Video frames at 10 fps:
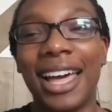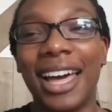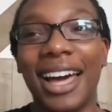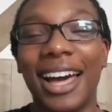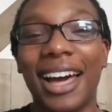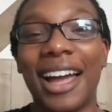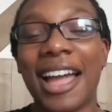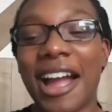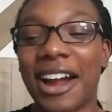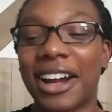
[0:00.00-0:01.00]

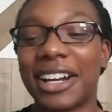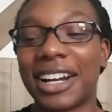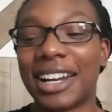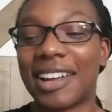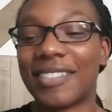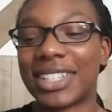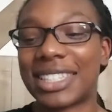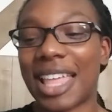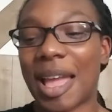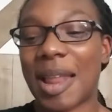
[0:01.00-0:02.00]
are they gonna give
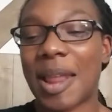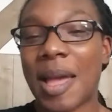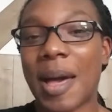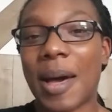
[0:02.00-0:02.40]
us that?